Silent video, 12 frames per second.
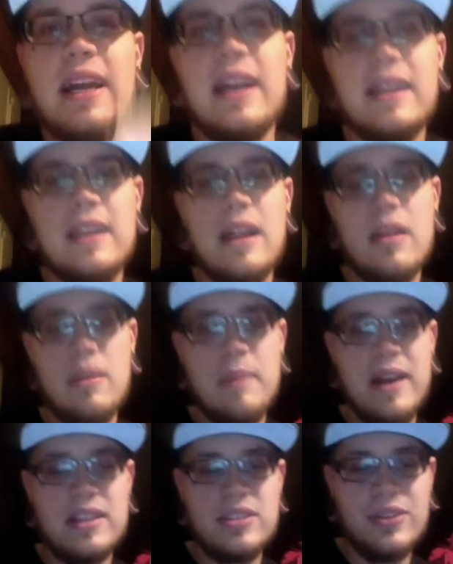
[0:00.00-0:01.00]
got it out of the
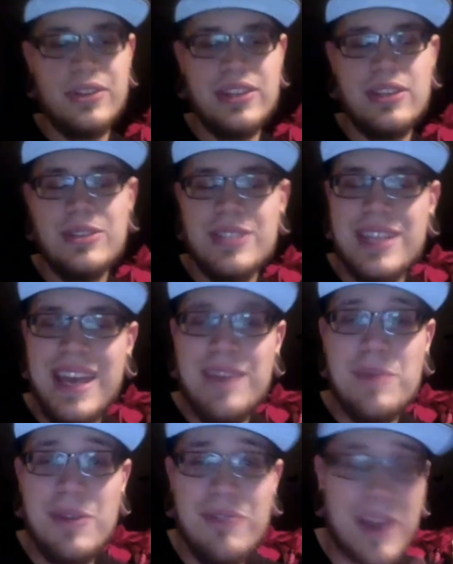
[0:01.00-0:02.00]
box earlier today.
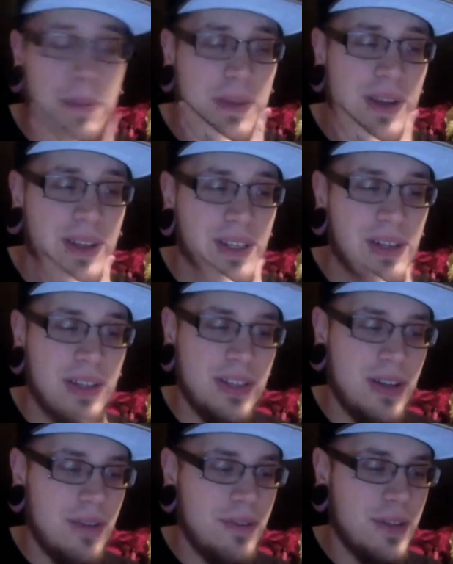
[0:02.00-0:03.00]
Been vaping on it on
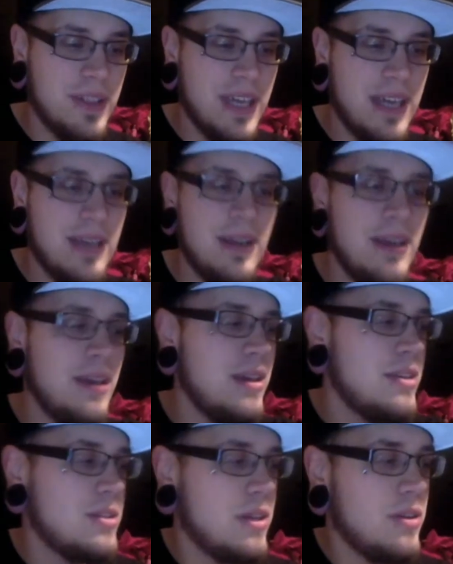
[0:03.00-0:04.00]
and off all day.
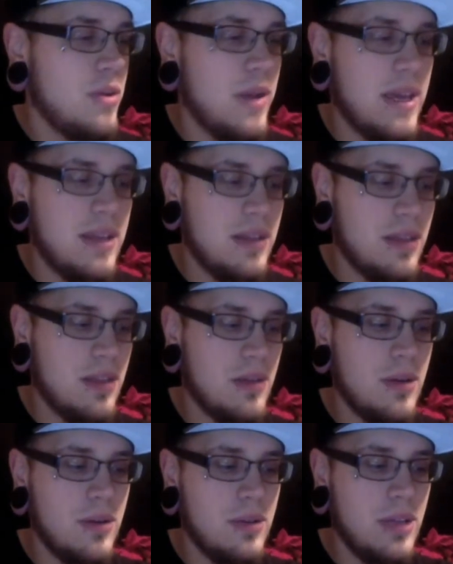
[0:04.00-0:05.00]
So I'll go ahead and
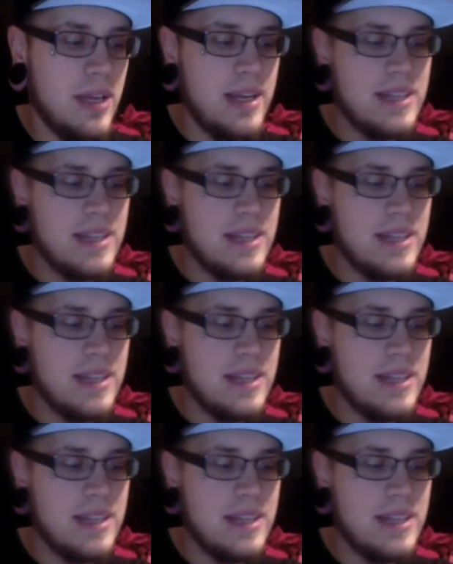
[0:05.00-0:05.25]
throw, like I